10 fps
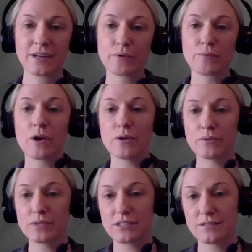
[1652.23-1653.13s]

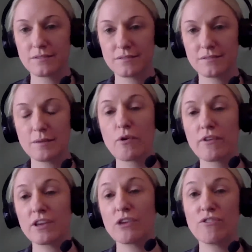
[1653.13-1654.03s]
grows the more
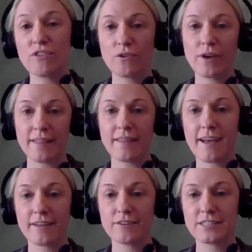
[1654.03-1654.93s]
that you do in the
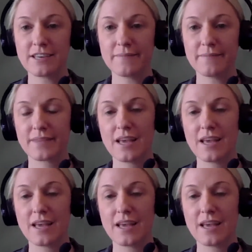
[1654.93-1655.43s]
LLC.